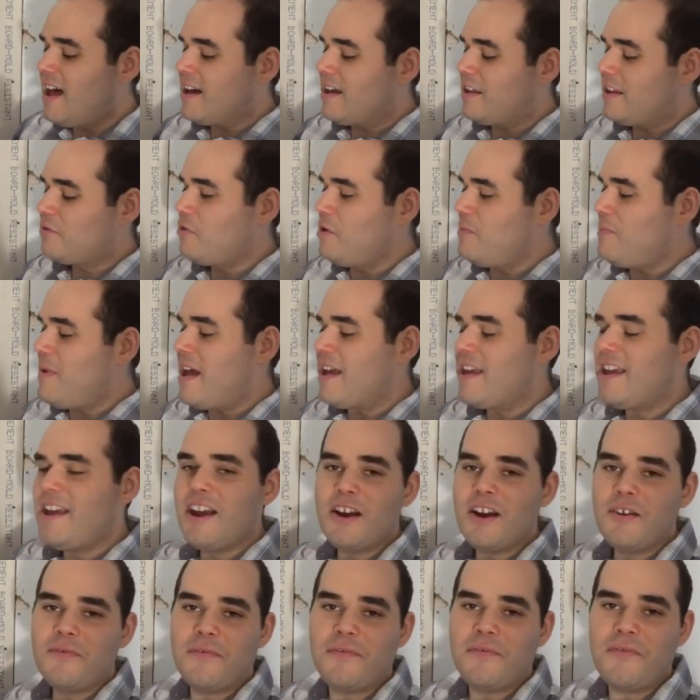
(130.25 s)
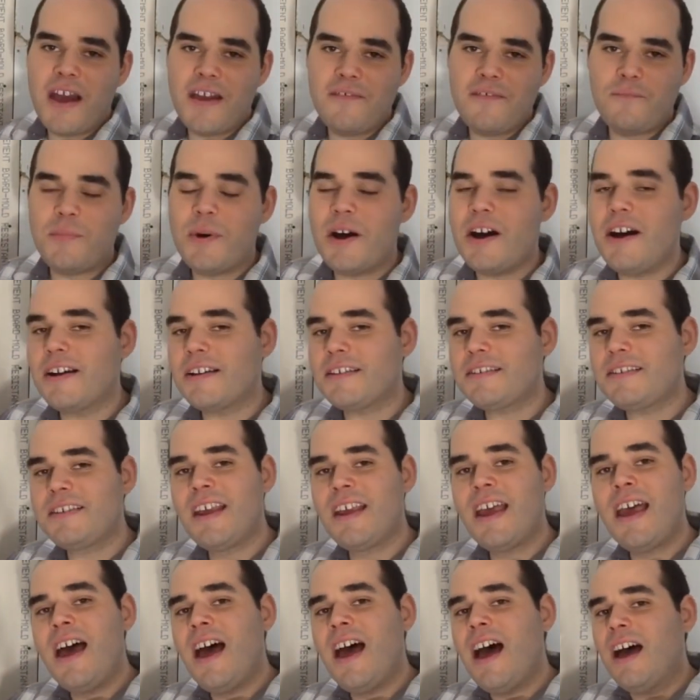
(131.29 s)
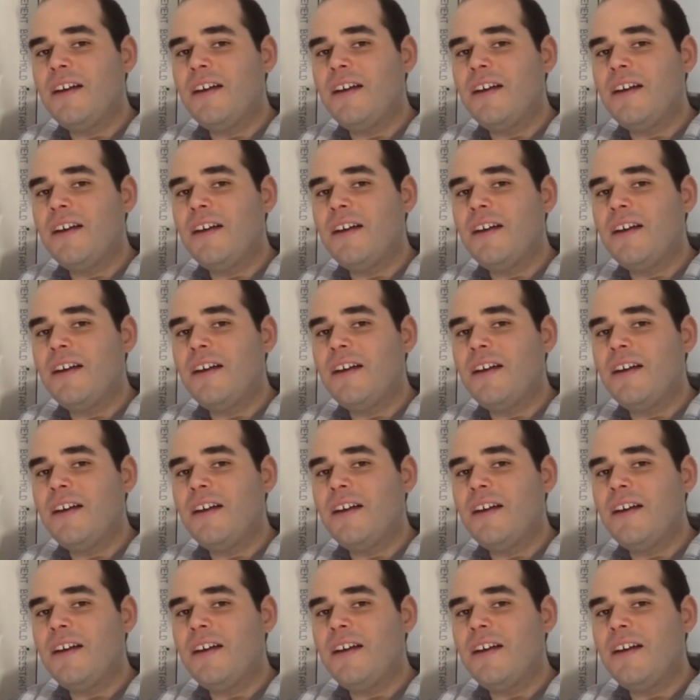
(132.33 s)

I got a 3-pack here for $5.